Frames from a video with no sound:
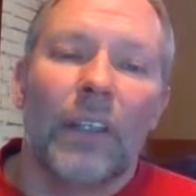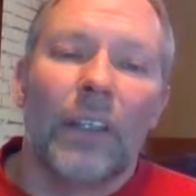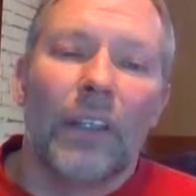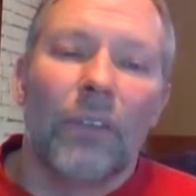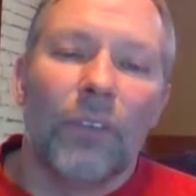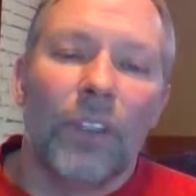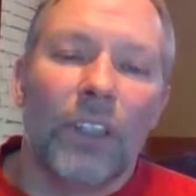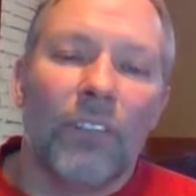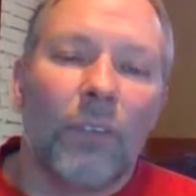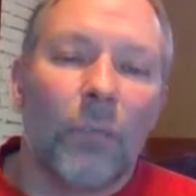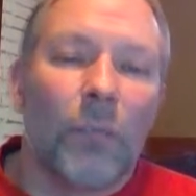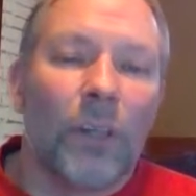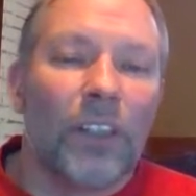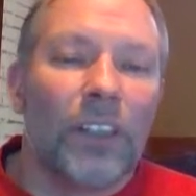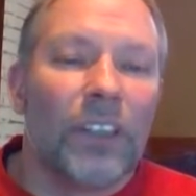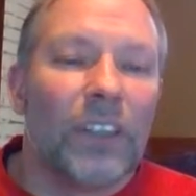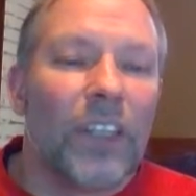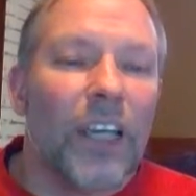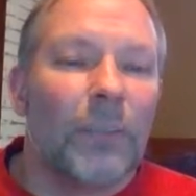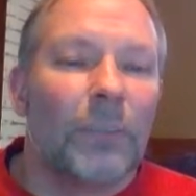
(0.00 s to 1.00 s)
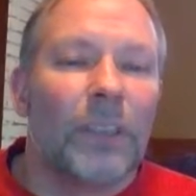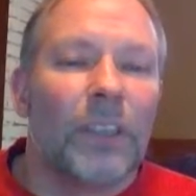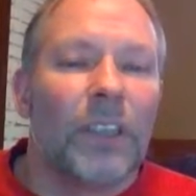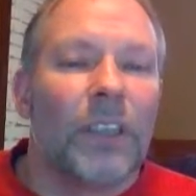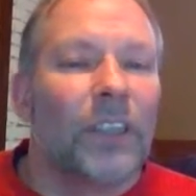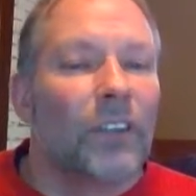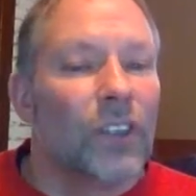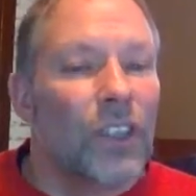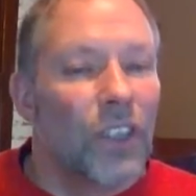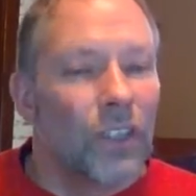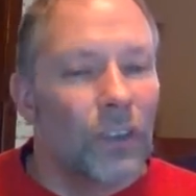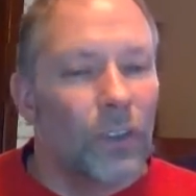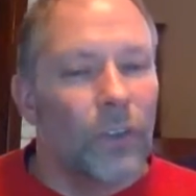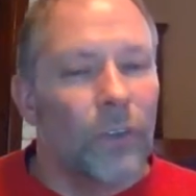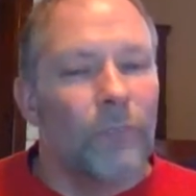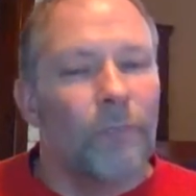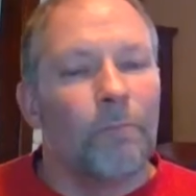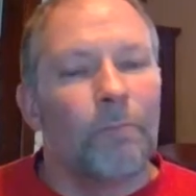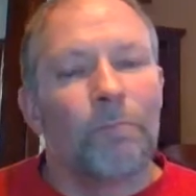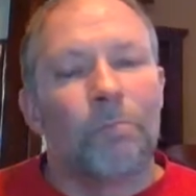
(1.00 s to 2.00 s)
The rhythm of our steps
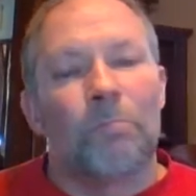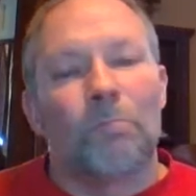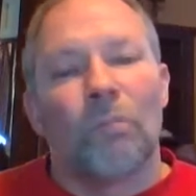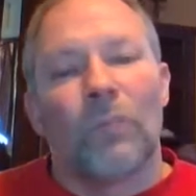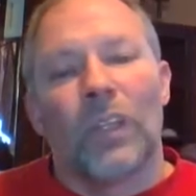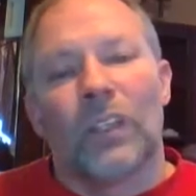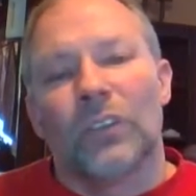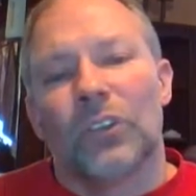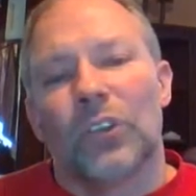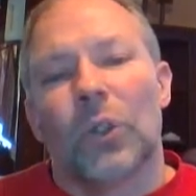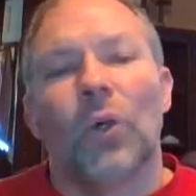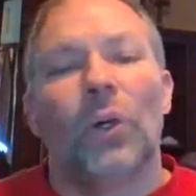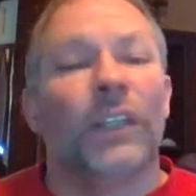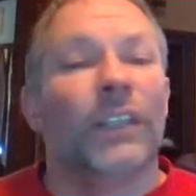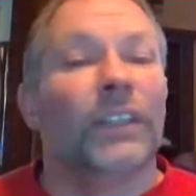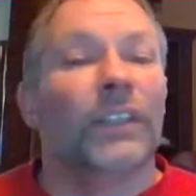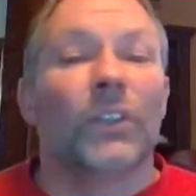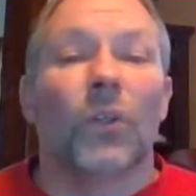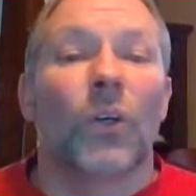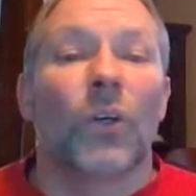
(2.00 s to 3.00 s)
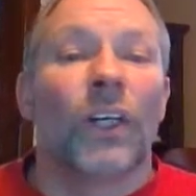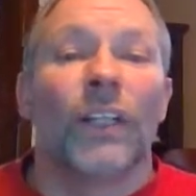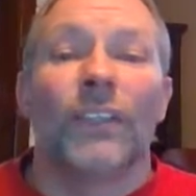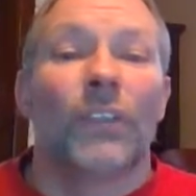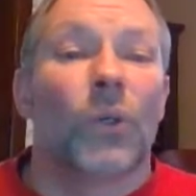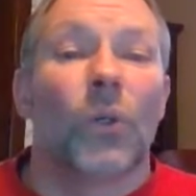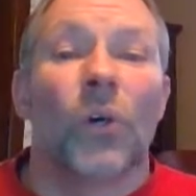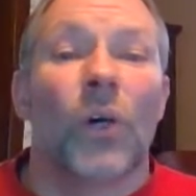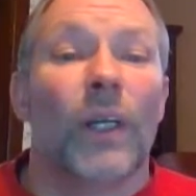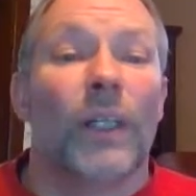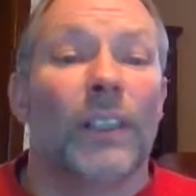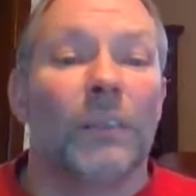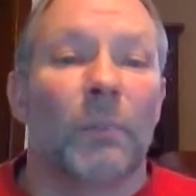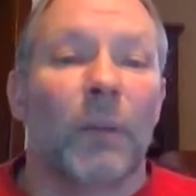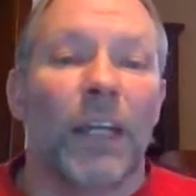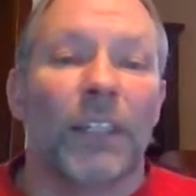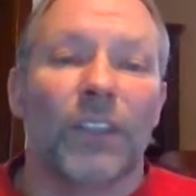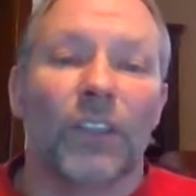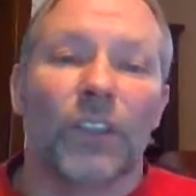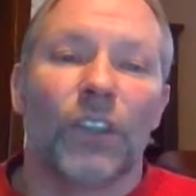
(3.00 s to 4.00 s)
continued. "Toys, toys, toys!"
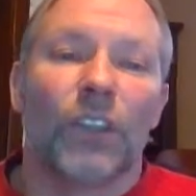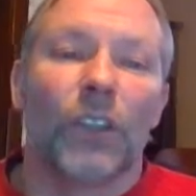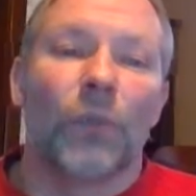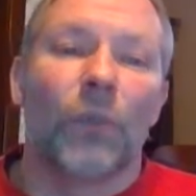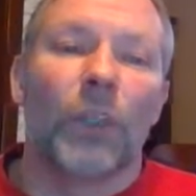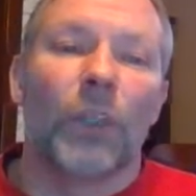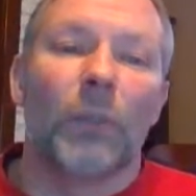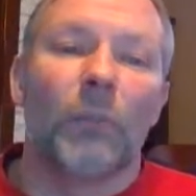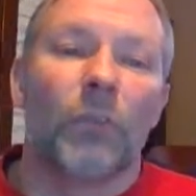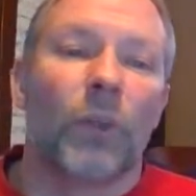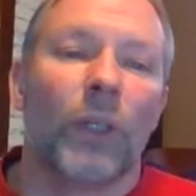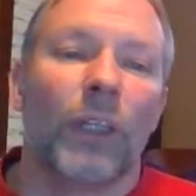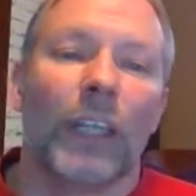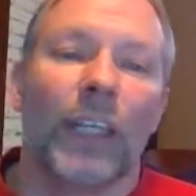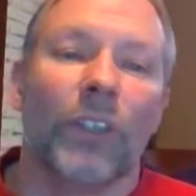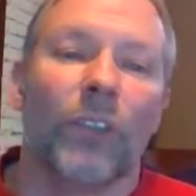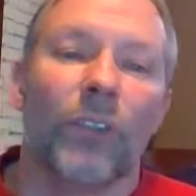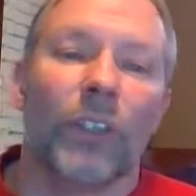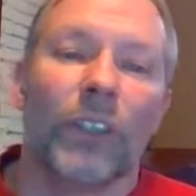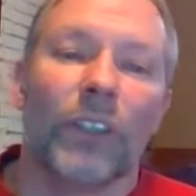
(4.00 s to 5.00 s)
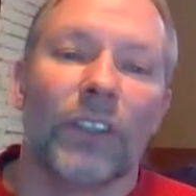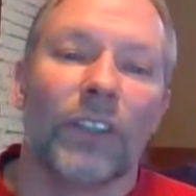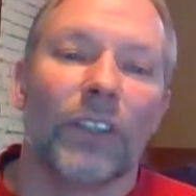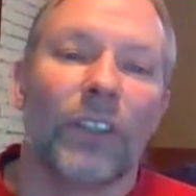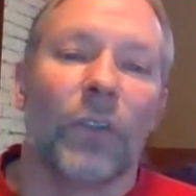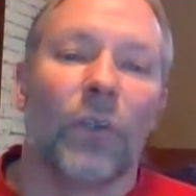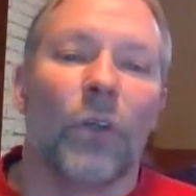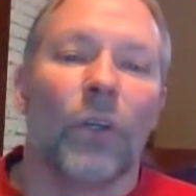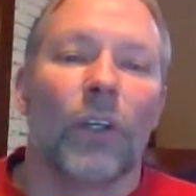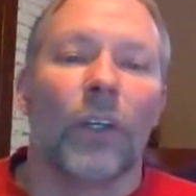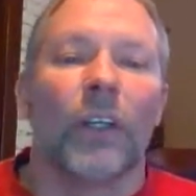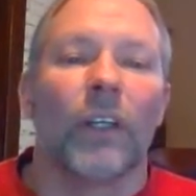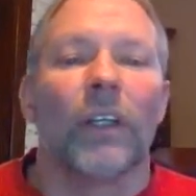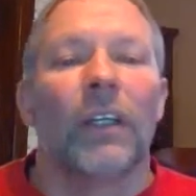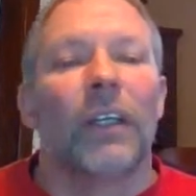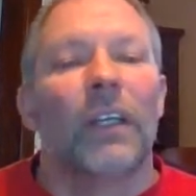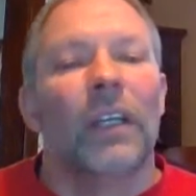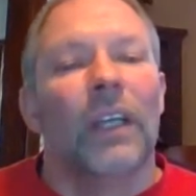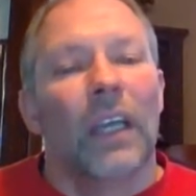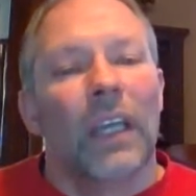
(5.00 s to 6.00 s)
Bastian screamed when entering the store.
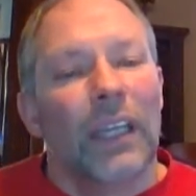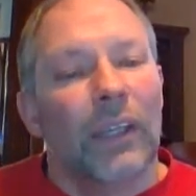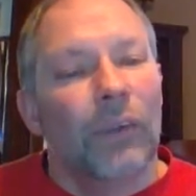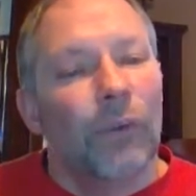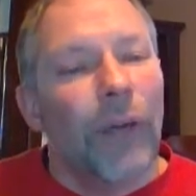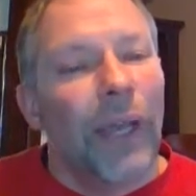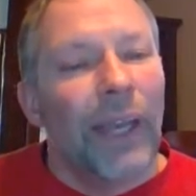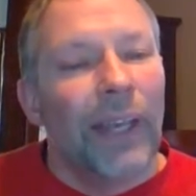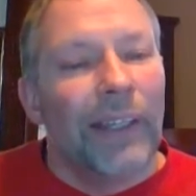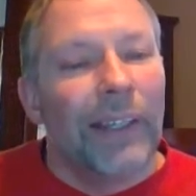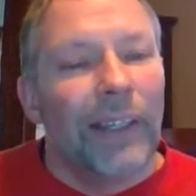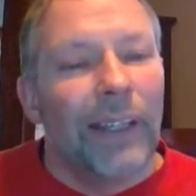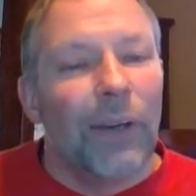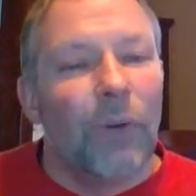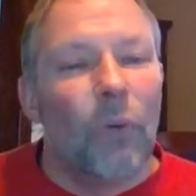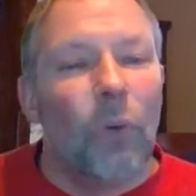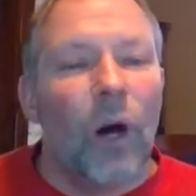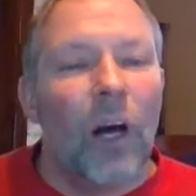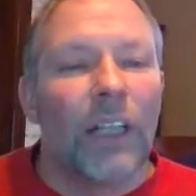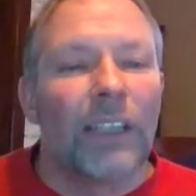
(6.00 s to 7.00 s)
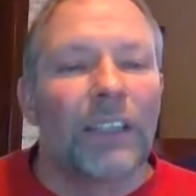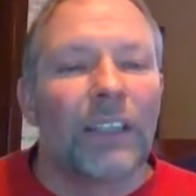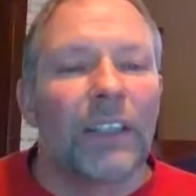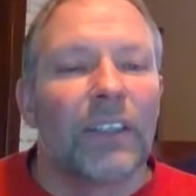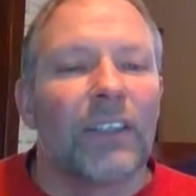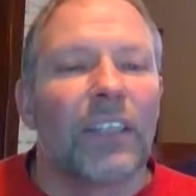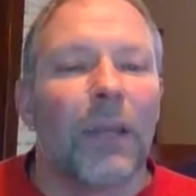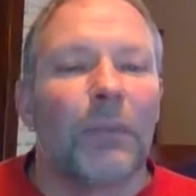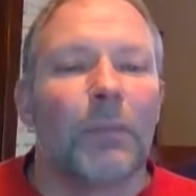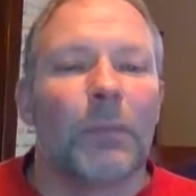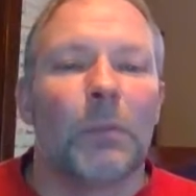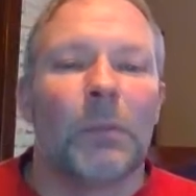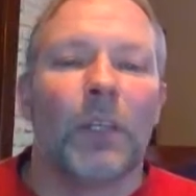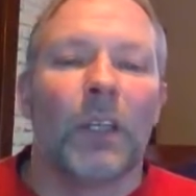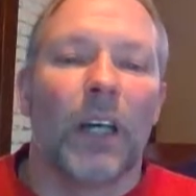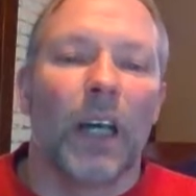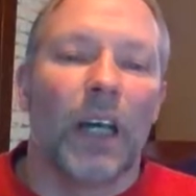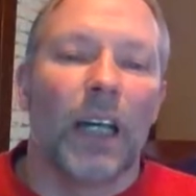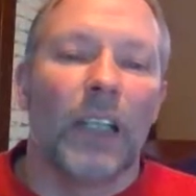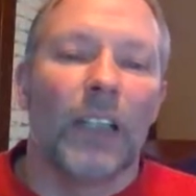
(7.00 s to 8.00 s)
He ran and I walked steps
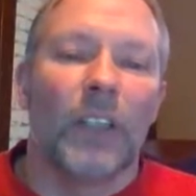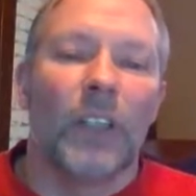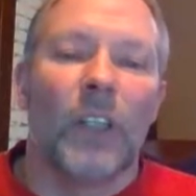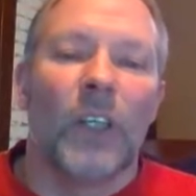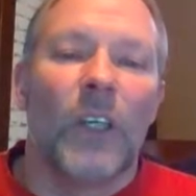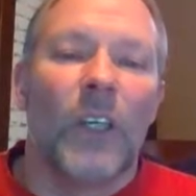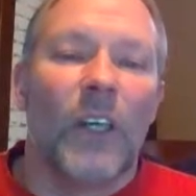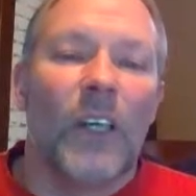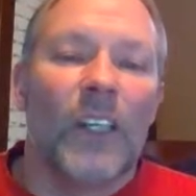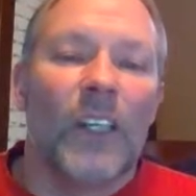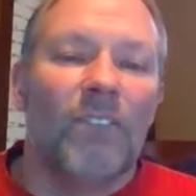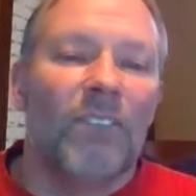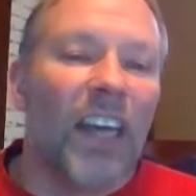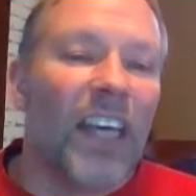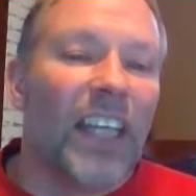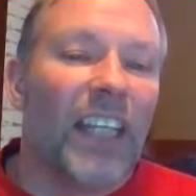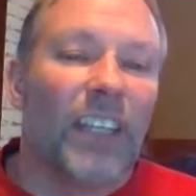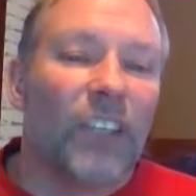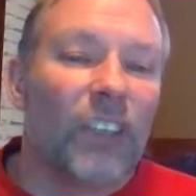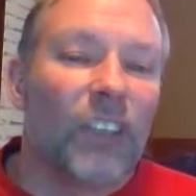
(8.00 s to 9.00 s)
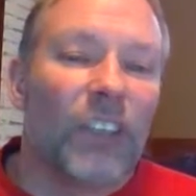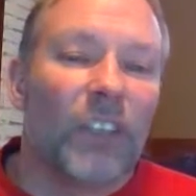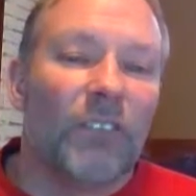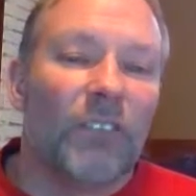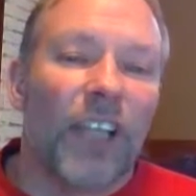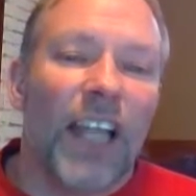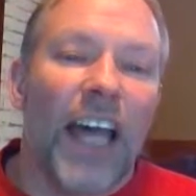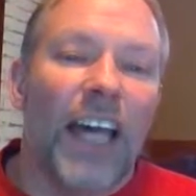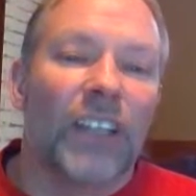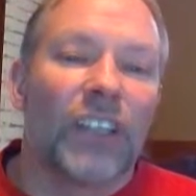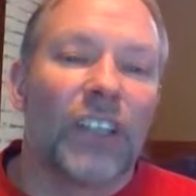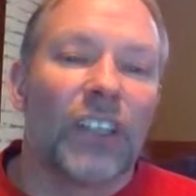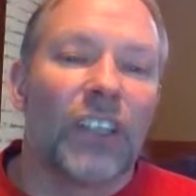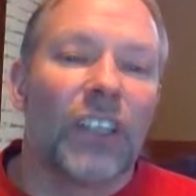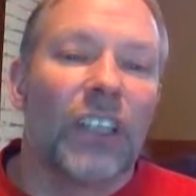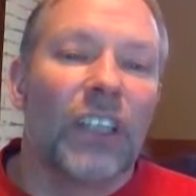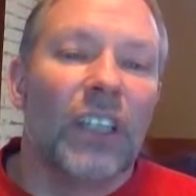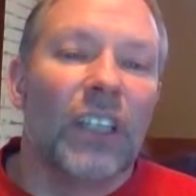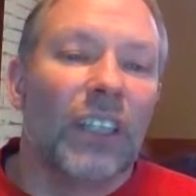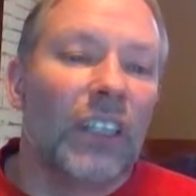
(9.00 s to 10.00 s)
behind. Vanished in a
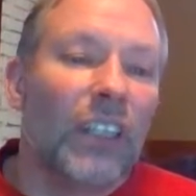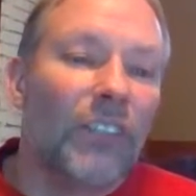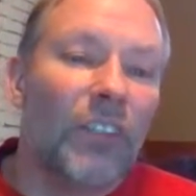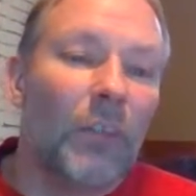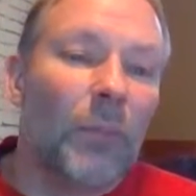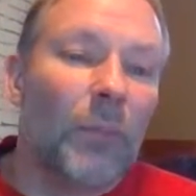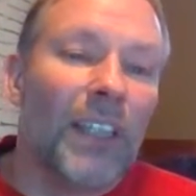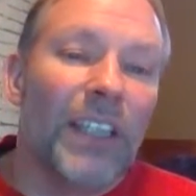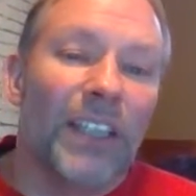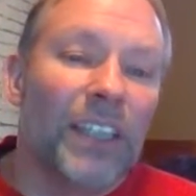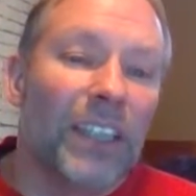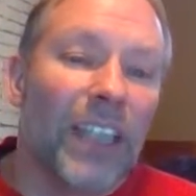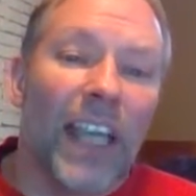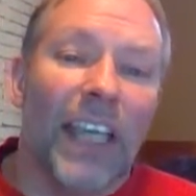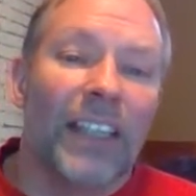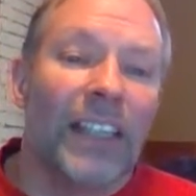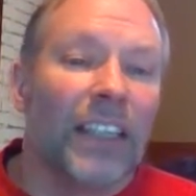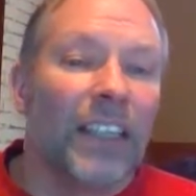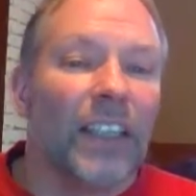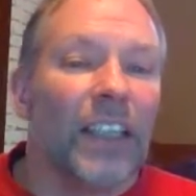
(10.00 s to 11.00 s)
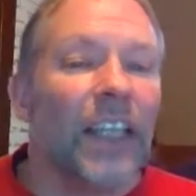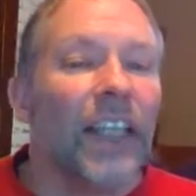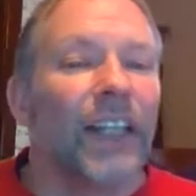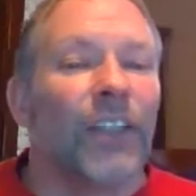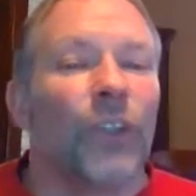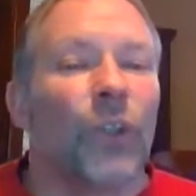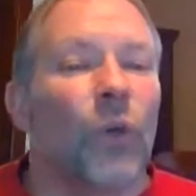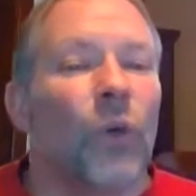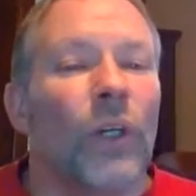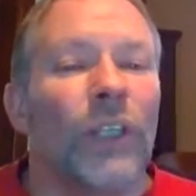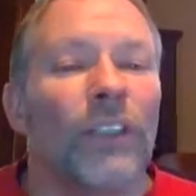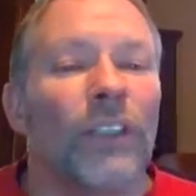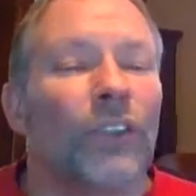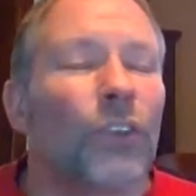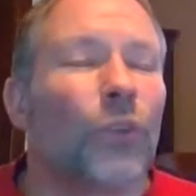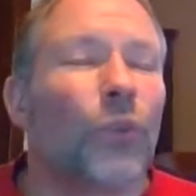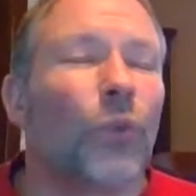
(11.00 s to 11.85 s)
flash, leaving me standing there, noise